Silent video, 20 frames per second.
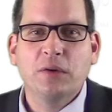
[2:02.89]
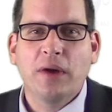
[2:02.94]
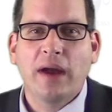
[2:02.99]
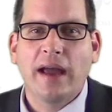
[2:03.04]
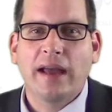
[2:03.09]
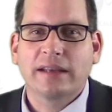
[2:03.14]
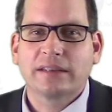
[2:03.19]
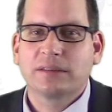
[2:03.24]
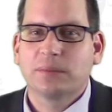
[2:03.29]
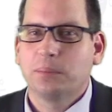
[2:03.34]

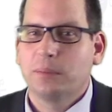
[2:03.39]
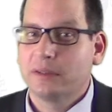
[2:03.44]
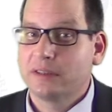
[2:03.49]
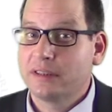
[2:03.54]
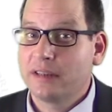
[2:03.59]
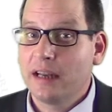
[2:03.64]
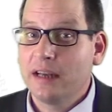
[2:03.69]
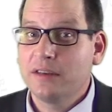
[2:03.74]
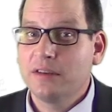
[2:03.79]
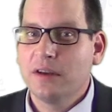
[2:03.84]
US, but
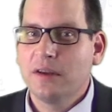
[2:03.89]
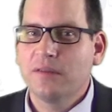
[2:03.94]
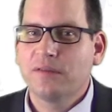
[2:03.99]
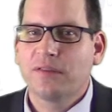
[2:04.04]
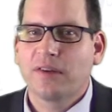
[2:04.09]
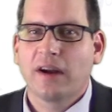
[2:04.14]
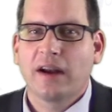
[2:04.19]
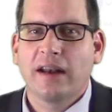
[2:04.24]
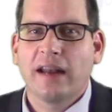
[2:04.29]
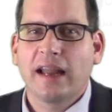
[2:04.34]
stay tuned
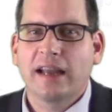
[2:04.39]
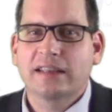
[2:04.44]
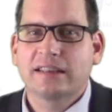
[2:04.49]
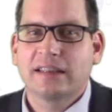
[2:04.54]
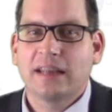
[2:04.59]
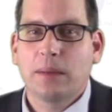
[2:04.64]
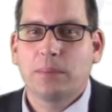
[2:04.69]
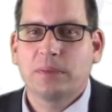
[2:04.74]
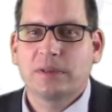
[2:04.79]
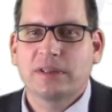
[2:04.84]
for our
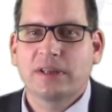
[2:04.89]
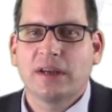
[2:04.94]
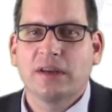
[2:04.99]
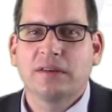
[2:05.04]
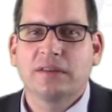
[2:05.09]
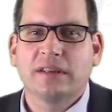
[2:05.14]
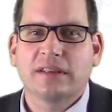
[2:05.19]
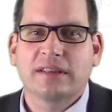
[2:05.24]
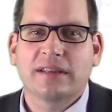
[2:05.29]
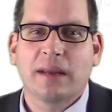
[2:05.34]
next
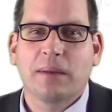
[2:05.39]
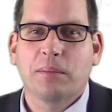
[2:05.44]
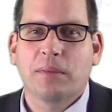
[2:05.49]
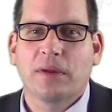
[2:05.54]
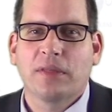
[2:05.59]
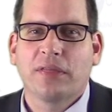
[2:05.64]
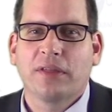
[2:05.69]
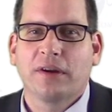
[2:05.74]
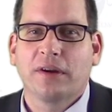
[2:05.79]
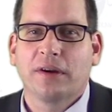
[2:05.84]
episode,
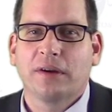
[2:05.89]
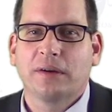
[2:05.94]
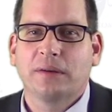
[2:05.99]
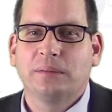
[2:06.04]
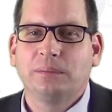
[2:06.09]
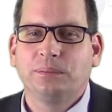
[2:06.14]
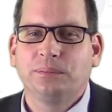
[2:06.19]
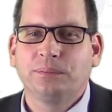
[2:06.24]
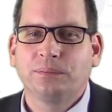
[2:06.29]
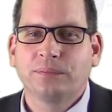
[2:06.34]
December 3rd.
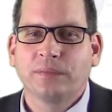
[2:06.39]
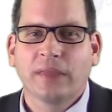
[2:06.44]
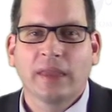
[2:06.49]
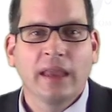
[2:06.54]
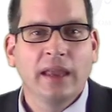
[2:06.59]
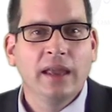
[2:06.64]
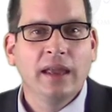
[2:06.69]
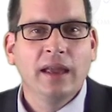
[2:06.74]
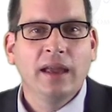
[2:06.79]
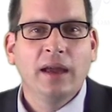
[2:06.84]

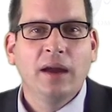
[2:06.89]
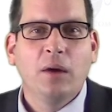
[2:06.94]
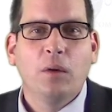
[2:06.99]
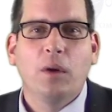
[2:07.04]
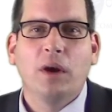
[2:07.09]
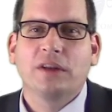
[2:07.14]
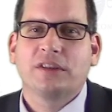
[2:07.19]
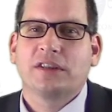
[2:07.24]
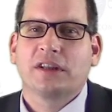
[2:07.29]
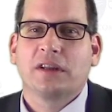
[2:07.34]

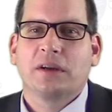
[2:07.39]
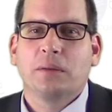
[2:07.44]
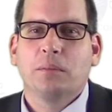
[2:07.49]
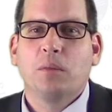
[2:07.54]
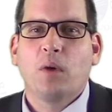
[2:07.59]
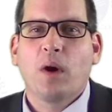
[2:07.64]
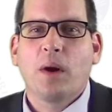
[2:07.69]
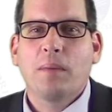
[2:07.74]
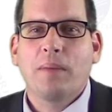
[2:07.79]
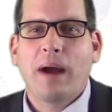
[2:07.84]
Want to learn
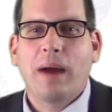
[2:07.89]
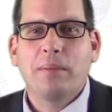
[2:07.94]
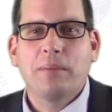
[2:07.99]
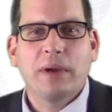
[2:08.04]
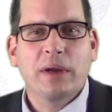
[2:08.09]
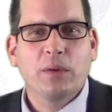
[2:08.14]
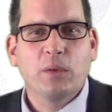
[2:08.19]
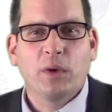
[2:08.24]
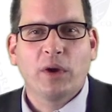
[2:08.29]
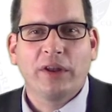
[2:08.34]
more about
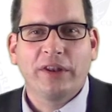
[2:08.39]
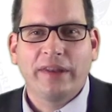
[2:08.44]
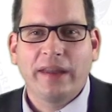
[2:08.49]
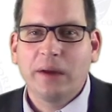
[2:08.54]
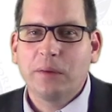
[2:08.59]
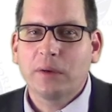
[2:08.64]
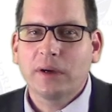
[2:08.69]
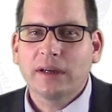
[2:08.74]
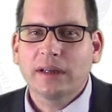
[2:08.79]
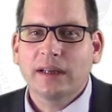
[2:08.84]
Big World
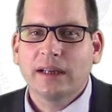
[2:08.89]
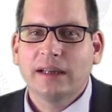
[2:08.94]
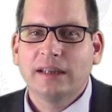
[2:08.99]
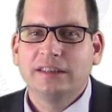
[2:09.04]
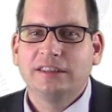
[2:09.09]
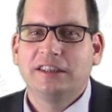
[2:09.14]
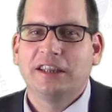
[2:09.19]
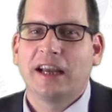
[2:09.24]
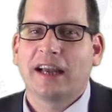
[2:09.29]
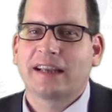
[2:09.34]
Network?
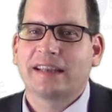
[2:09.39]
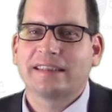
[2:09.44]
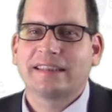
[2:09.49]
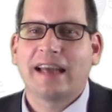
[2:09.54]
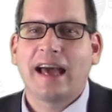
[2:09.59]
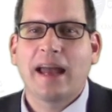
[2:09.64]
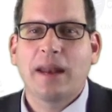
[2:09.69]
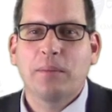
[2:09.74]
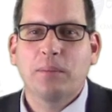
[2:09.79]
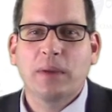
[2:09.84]
Check us
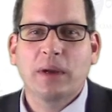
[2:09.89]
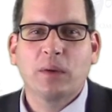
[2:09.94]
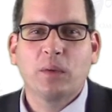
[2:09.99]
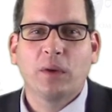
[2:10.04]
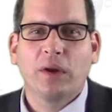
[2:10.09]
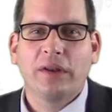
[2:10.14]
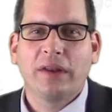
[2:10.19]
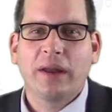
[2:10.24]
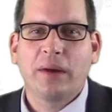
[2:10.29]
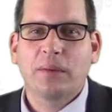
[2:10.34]
out at
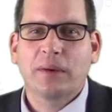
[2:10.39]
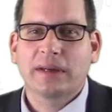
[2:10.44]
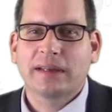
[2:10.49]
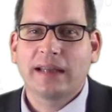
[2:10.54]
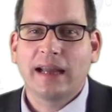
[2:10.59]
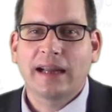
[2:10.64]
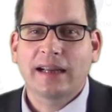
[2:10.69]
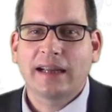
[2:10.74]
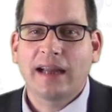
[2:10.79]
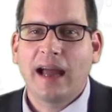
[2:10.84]

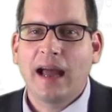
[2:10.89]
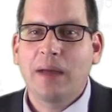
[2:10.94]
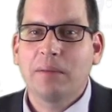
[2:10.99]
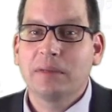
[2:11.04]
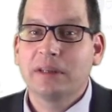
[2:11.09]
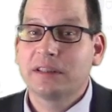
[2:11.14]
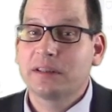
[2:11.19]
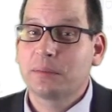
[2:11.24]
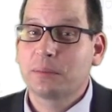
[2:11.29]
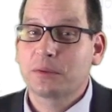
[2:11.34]

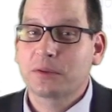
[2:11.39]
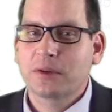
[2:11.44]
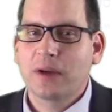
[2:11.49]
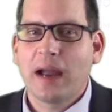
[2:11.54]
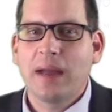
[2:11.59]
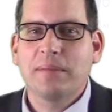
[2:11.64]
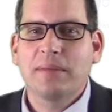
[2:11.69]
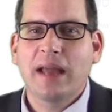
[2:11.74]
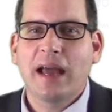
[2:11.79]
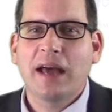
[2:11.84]
bigworldnetwork.com and
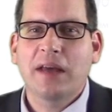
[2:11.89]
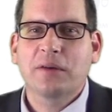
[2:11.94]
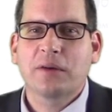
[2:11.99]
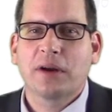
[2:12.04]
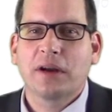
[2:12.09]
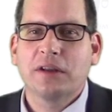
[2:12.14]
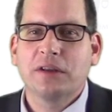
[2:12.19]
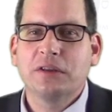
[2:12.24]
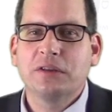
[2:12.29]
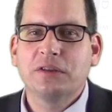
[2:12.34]
subscribe now to
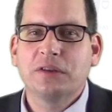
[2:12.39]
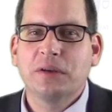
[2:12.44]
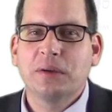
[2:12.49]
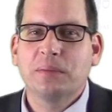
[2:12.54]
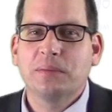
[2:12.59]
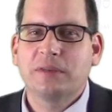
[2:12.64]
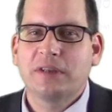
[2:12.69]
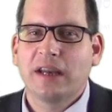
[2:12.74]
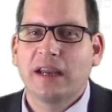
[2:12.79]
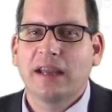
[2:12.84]
our
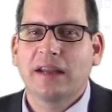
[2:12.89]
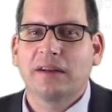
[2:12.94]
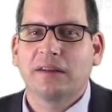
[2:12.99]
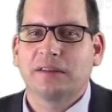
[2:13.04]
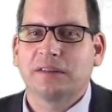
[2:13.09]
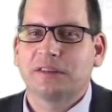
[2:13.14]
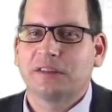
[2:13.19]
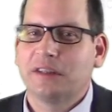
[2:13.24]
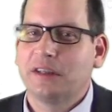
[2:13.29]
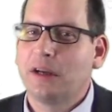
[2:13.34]
YouTube
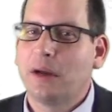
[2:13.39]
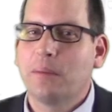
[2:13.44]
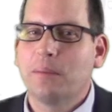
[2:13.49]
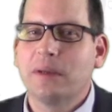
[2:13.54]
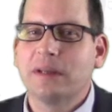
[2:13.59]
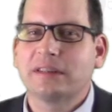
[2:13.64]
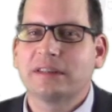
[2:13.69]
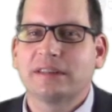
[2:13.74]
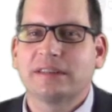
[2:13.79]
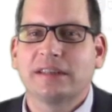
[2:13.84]
channel so you don't
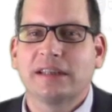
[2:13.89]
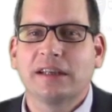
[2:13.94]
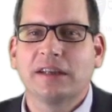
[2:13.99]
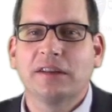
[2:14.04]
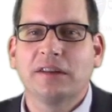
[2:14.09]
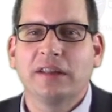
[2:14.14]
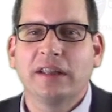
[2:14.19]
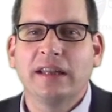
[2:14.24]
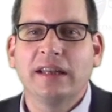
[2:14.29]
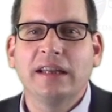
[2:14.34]
miss a
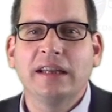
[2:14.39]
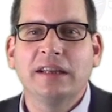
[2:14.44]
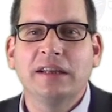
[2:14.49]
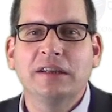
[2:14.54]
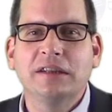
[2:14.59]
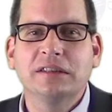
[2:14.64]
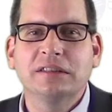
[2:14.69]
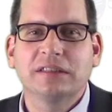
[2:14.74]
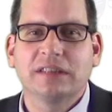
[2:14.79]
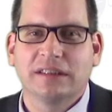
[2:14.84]
single indie
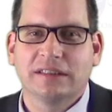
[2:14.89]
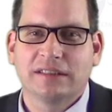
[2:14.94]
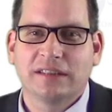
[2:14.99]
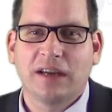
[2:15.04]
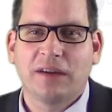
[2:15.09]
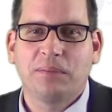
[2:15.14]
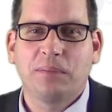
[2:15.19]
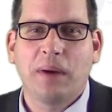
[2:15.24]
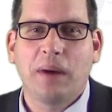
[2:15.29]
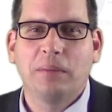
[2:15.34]
news and
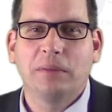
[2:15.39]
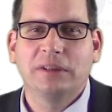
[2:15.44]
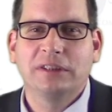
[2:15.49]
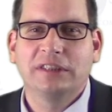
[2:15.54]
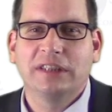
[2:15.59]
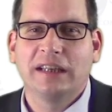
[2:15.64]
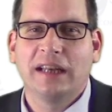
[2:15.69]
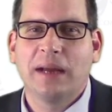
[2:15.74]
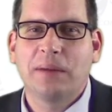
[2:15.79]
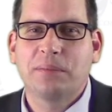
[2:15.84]

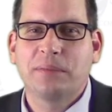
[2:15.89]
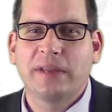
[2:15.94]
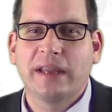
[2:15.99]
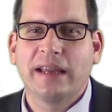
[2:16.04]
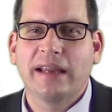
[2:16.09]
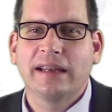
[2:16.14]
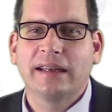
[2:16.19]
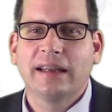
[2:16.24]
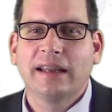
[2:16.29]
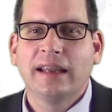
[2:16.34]
self-publishing
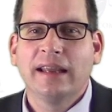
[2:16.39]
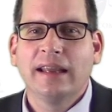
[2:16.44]
update.